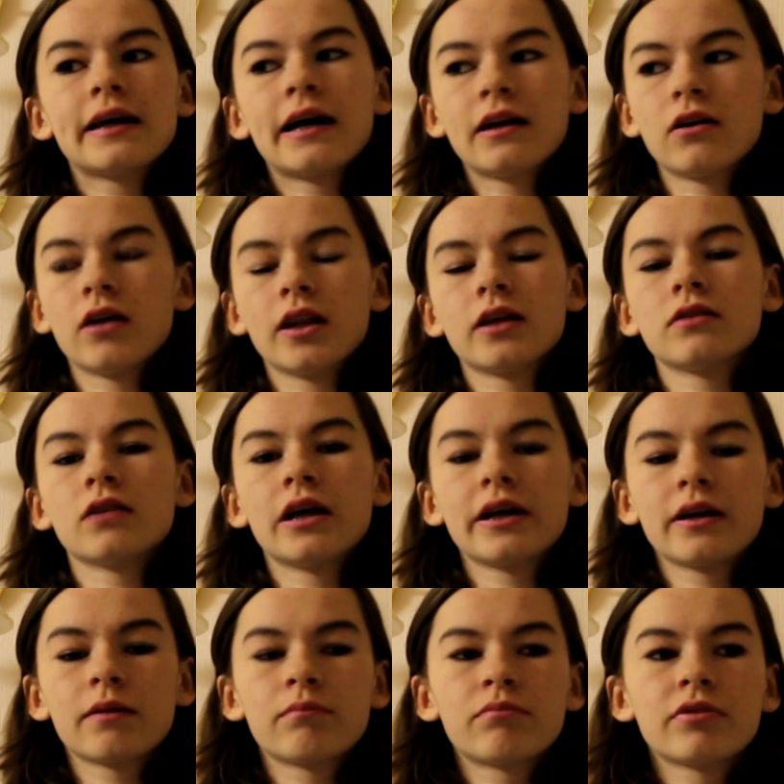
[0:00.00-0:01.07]
and other
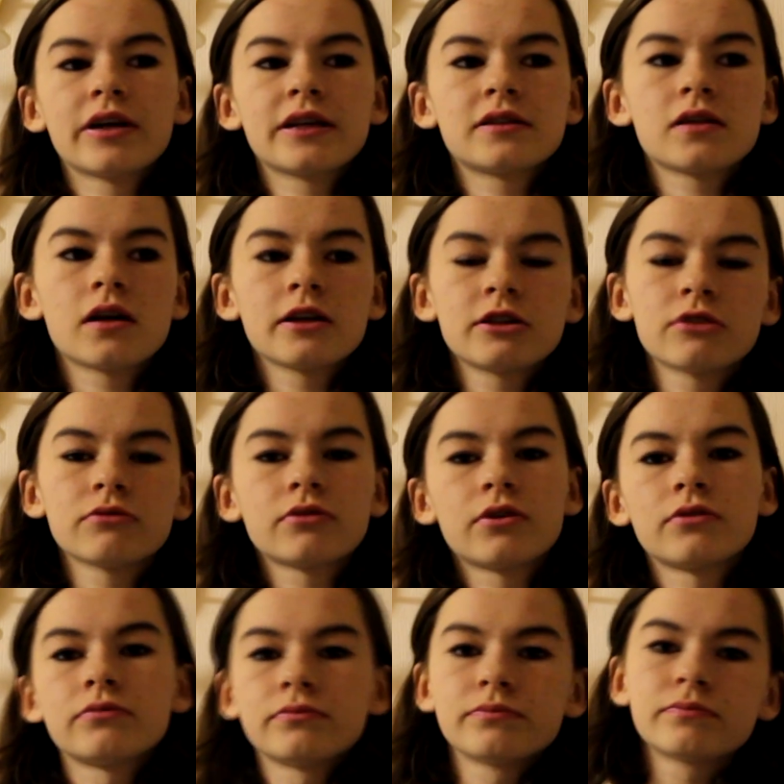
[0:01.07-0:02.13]
like breeds that I don't
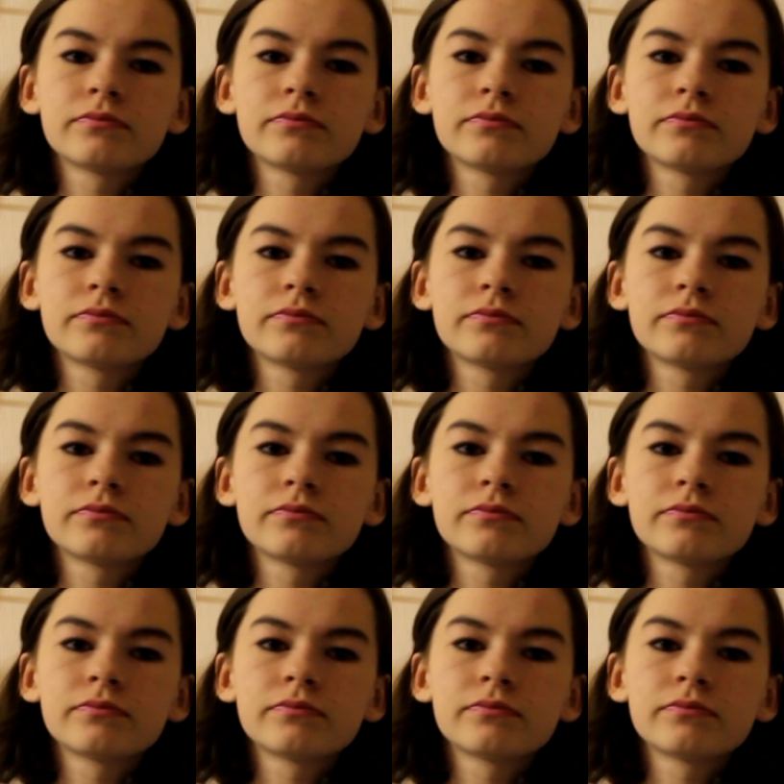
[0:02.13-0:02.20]
know